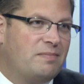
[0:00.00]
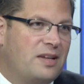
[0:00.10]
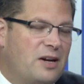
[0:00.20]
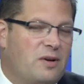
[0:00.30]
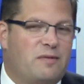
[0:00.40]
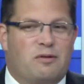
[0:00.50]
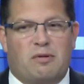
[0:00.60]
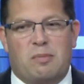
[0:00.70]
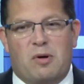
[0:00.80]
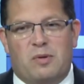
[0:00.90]
You know, if the
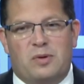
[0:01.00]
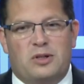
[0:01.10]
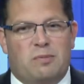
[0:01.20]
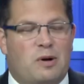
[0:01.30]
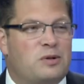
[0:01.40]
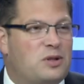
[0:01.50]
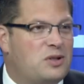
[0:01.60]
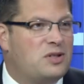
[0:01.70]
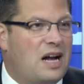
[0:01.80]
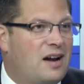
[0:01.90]
report was supposed
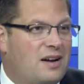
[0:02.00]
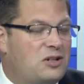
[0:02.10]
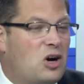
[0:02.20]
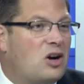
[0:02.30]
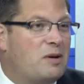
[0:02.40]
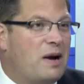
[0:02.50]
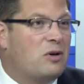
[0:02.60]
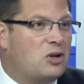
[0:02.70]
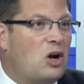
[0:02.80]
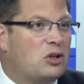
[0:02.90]
to talk
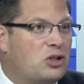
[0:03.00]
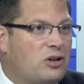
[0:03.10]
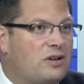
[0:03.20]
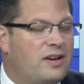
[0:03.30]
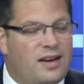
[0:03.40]
about culture,